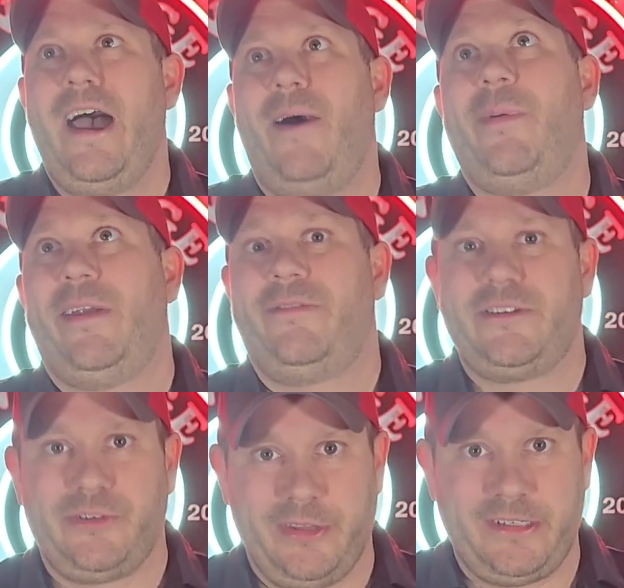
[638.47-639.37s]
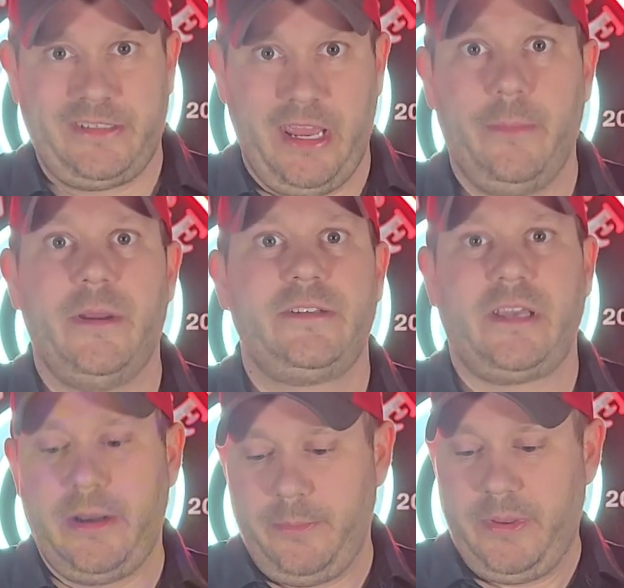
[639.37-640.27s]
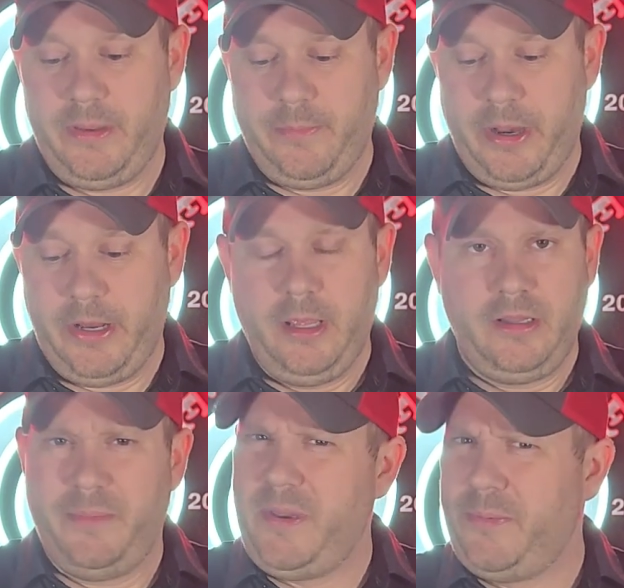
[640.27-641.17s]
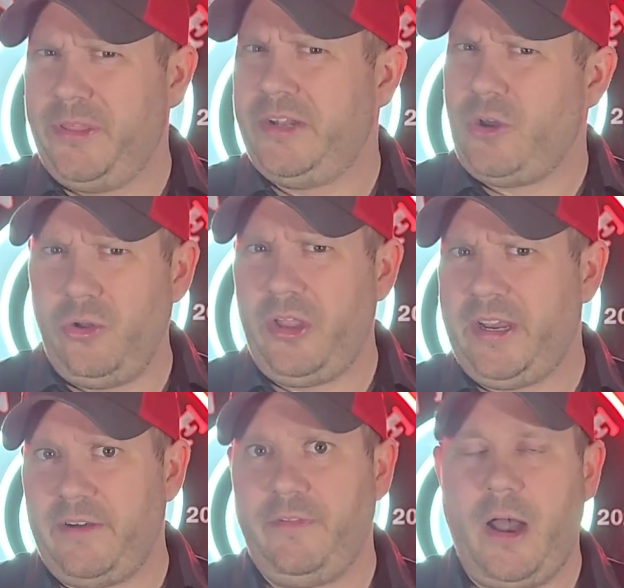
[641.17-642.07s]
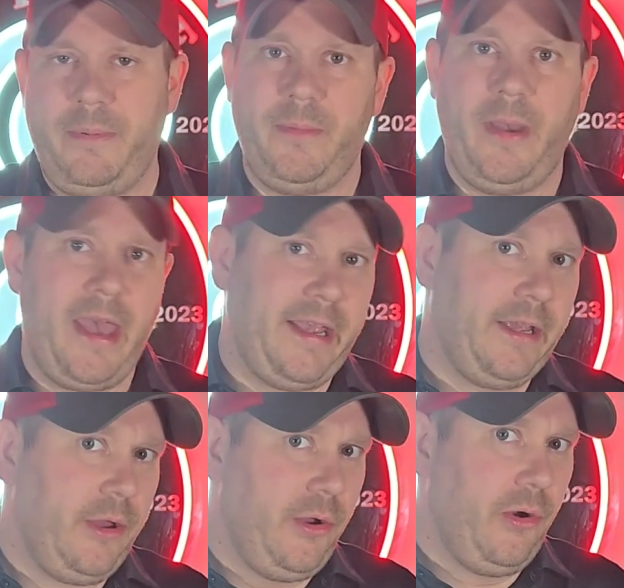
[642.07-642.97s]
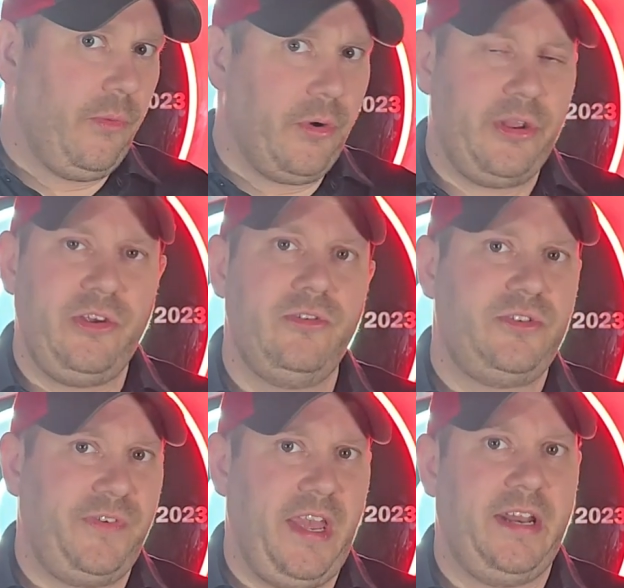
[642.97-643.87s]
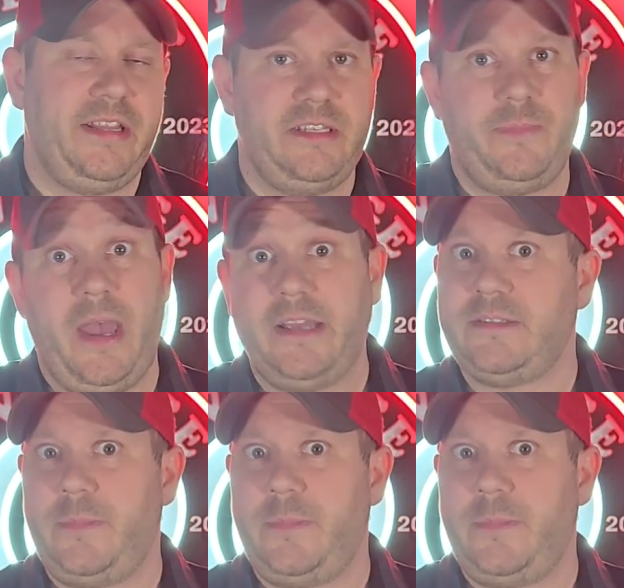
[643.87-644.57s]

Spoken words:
how beneficial this statement's going to be, but the people that don't like a floppy bag weren't a huge fan of these bags.